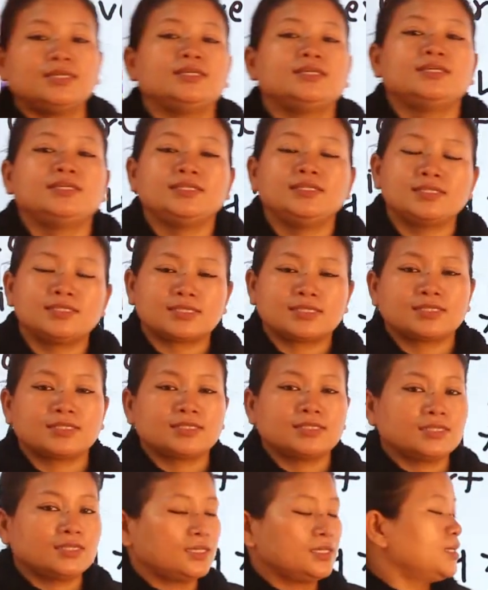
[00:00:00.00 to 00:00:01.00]
is
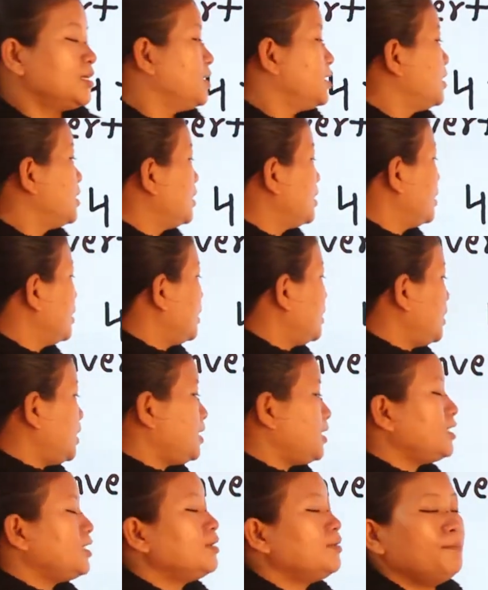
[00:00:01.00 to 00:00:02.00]

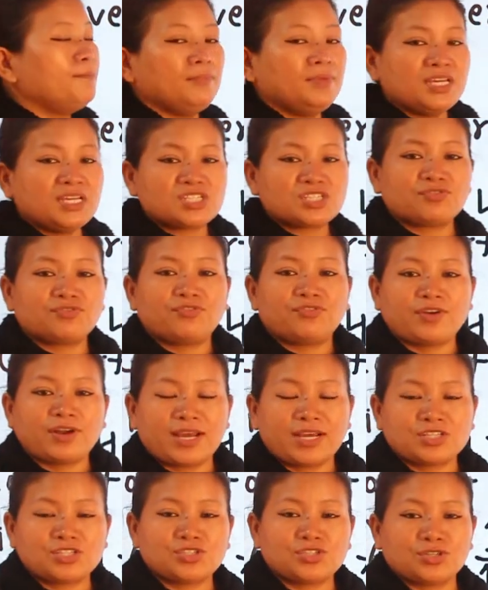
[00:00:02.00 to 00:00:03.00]
in mixed
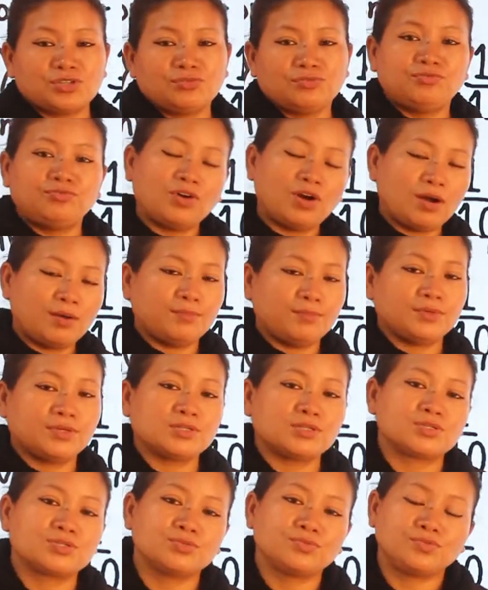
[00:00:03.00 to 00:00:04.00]
fraction
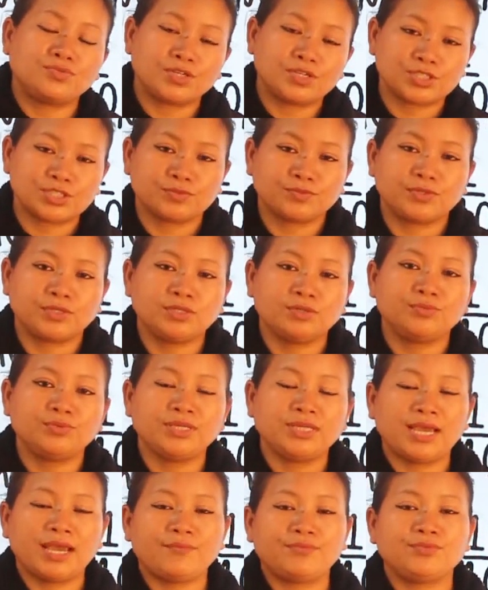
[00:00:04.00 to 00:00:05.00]
form. So first of all,
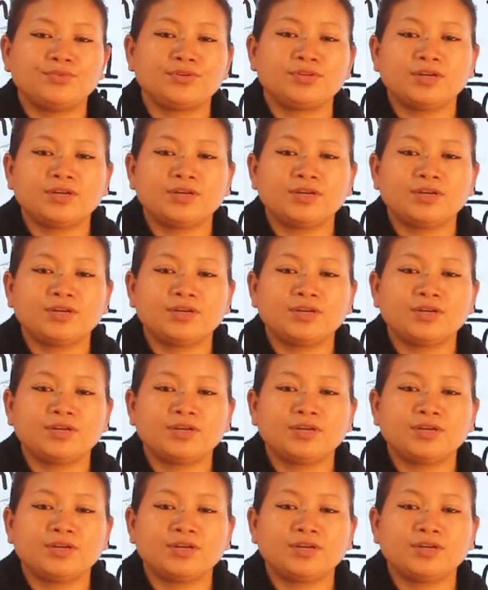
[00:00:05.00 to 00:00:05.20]
we have to